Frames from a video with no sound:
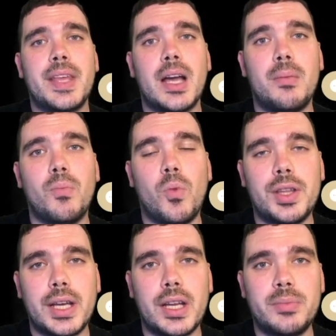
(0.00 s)
Um, what
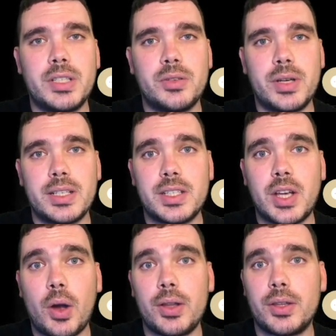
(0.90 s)
they're going to be doing is
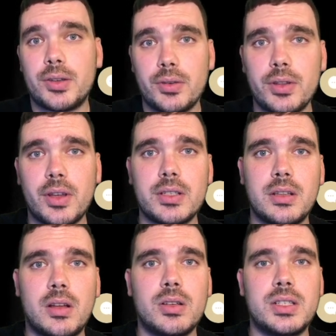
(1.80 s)
going through those
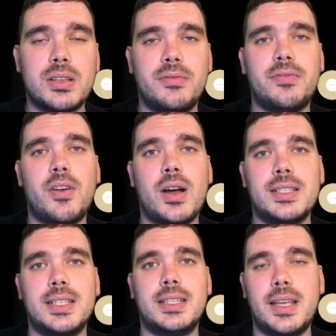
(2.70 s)
logs and
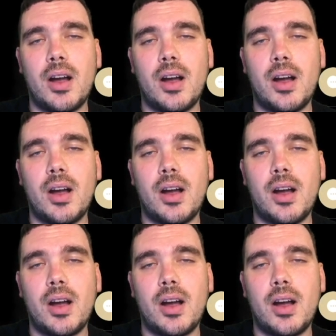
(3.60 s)
finding the